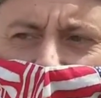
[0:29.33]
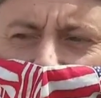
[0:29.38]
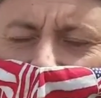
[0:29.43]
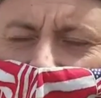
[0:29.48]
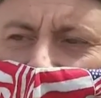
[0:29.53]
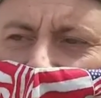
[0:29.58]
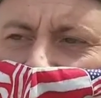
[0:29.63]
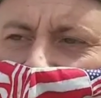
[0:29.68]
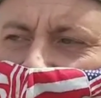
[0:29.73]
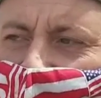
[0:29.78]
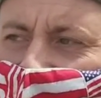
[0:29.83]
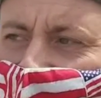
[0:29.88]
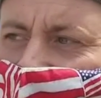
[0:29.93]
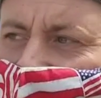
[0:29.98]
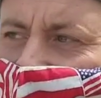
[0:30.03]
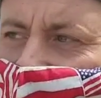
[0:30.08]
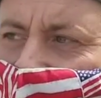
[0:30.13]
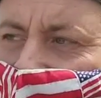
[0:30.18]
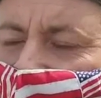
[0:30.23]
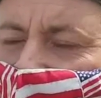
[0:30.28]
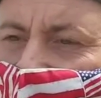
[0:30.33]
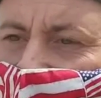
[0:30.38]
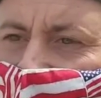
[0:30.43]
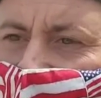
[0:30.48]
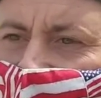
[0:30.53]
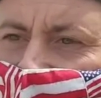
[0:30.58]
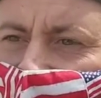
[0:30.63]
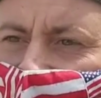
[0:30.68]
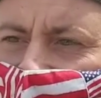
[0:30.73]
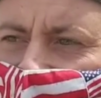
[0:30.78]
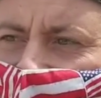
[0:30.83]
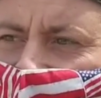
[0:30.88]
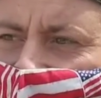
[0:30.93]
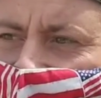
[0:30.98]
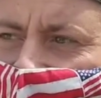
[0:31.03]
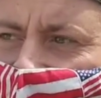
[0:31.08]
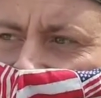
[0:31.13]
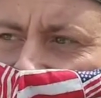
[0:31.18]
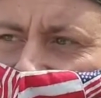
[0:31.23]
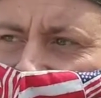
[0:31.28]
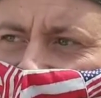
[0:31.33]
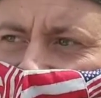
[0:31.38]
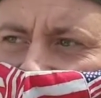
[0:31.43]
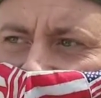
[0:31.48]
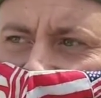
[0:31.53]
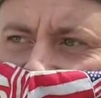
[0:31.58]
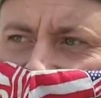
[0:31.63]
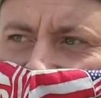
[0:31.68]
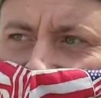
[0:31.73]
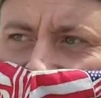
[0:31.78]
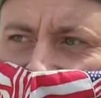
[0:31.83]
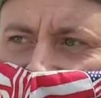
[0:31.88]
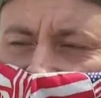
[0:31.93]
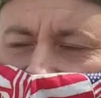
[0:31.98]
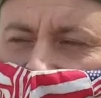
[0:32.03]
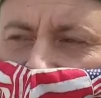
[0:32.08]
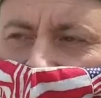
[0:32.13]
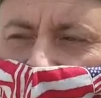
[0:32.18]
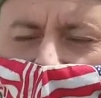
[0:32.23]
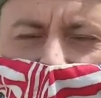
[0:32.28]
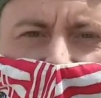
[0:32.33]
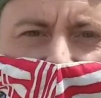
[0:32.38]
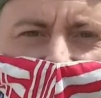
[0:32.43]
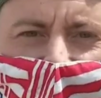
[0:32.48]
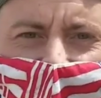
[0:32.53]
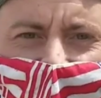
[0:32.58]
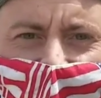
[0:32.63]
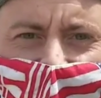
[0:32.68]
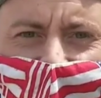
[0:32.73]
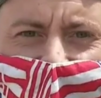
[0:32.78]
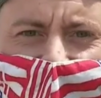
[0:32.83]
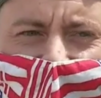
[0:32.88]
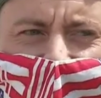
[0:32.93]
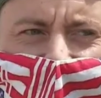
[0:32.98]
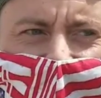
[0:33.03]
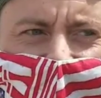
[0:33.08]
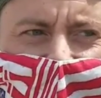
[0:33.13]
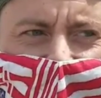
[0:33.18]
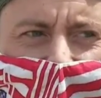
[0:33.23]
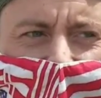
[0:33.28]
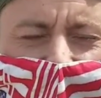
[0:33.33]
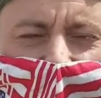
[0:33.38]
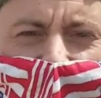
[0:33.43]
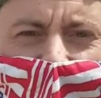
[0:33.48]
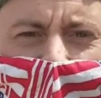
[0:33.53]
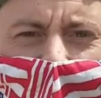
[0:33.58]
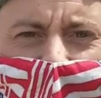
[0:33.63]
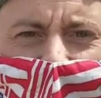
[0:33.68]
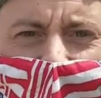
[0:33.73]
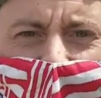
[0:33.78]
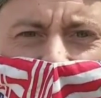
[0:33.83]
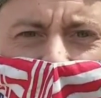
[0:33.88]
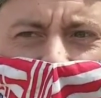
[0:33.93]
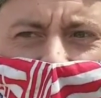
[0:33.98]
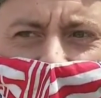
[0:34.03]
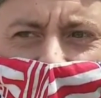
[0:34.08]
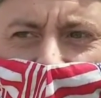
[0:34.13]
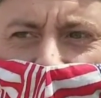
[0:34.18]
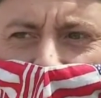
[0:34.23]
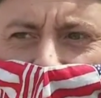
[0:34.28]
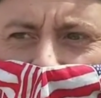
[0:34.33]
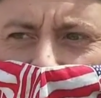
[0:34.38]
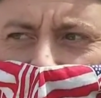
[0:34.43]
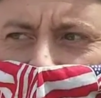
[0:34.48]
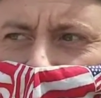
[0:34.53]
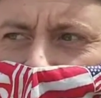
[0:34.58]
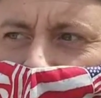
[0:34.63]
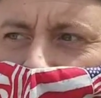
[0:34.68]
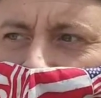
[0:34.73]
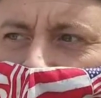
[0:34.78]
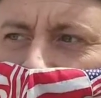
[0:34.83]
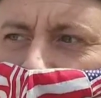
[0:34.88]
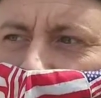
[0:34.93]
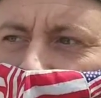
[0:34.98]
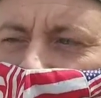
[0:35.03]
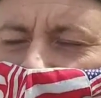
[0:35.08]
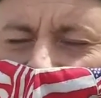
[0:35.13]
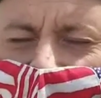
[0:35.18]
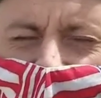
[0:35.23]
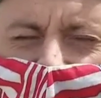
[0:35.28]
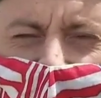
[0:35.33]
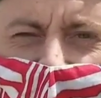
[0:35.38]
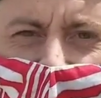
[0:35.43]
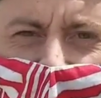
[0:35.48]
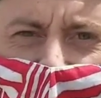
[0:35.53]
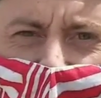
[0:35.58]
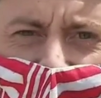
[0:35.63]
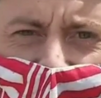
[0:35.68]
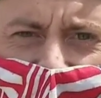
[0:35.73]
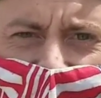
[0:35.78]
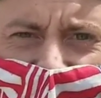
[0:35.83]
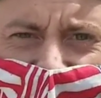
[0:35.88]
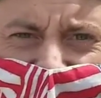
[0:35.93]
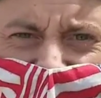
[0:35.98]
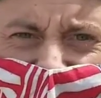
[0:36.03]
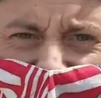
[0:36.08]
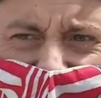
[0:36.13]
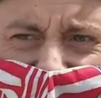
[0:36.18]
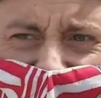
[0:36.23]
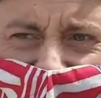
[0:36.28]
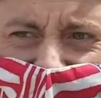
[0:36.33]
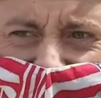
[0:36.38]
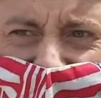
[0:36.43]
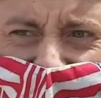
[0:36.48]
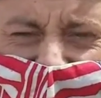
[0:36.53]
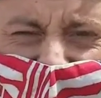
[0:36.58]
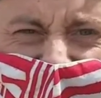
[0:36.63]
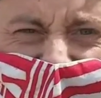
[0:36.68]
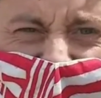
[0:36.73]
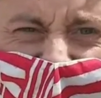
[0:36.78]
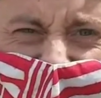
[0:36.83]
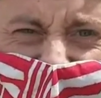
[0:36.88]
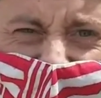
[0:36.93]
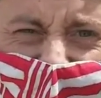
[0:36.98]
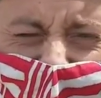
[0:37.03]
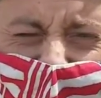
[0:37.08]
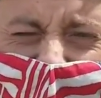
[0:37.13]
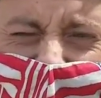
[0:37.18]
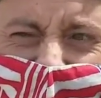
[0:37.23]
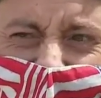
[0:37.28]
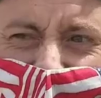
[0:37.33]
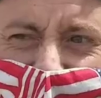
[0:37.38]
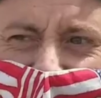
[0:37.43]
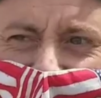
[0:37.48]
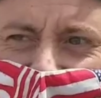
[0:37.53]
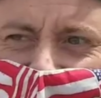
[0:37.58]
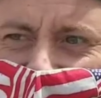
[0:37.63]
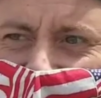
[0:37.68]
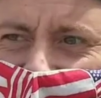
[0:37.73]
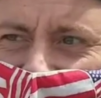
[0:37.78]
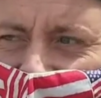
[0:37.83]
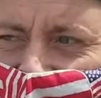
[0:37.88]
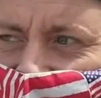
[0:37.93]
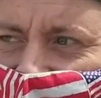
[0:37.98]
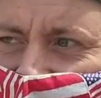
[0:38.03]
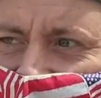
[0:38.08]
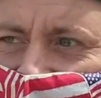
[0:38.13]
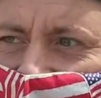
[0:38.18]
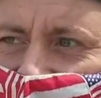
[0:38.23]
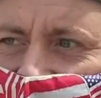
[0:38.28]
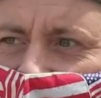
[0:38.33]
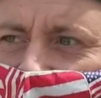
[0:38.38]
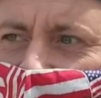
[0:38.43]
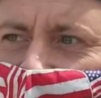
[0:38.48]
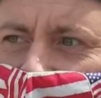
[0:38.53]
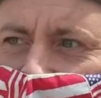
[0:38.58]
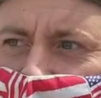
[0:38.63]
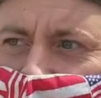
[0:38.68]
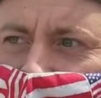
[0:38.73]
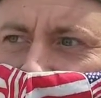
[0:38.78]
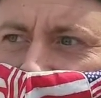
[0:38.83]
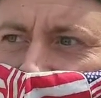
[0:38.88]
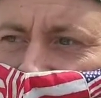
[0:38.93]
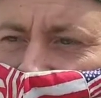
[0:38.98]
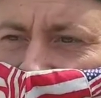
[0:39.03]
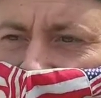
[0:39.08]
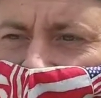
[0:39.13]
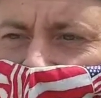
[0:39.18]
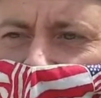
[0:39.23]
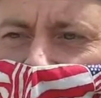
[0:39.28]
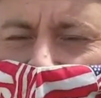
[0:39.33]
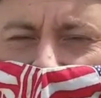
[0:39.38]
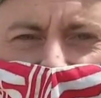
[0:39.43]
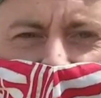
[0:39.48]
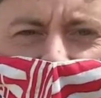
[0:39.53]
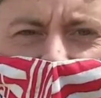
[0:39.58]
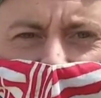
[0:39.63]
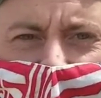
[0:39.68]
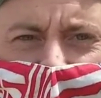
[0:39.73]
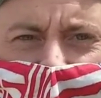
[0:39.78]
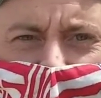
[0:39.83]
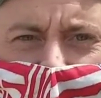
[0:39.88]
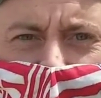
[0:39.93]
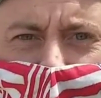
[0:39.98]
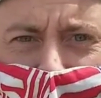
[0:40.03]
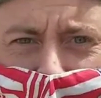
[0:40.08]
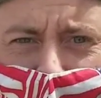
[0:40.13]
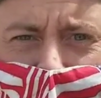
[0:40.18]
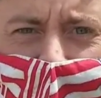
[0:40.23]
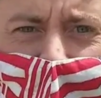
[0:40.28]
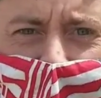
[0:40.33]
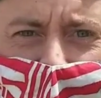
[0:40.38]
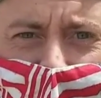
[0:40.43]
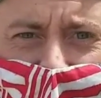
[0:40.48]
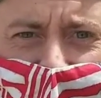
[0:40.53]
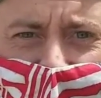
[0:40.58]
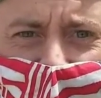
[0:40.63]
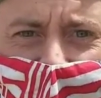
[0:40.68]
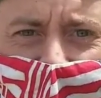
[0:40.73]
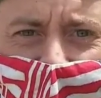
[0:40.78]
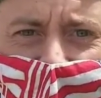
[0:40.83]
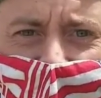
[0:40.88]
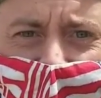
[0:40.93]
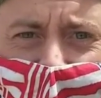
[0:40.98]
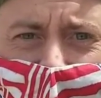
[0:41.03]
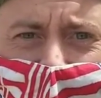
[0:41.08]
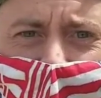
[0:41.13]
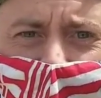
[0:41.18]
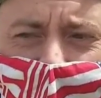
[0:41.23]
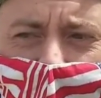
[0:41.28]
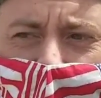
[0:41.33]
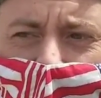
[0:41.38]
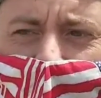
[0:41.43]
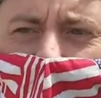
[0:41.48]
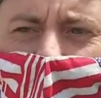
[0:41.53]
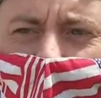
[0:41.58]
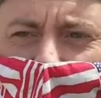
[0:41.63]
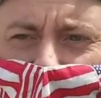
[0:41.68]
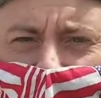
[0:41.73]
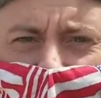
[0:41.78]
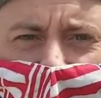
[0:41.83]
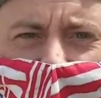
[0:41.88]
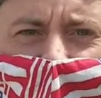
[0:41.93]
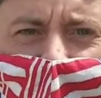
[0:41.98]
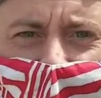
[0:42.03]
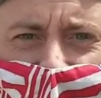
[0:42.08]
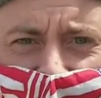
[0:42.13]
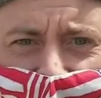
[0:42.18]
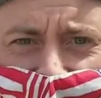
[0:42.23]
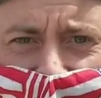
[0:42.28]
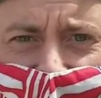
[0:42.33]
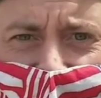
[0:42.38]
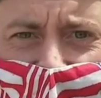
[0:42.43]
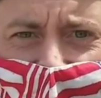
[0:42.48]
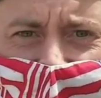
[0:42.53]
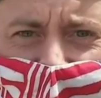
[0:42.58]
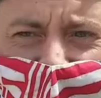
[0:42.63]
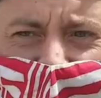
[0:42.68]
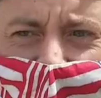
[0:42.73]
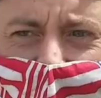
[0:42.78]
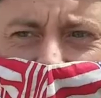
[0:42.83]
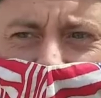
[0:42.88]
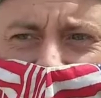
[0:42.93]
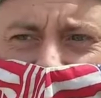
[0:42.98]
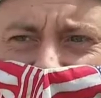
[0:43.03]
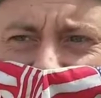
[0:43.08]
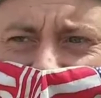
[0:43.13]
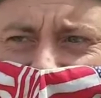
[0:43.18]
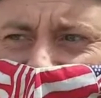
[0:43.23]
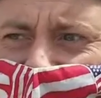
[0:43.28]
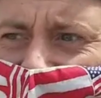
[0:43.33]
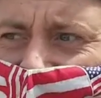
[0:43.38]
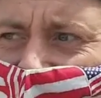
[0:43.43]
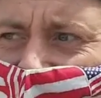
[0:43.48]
Well, uh, I feel like Dayton, as as a whole on the city, is on the up and up. Um, my mom was actually a travel agent in the '90s, in the early '90s in Dayton, and I remember when Dayton was booming back then, and there was the population was high, and there was a lot of business.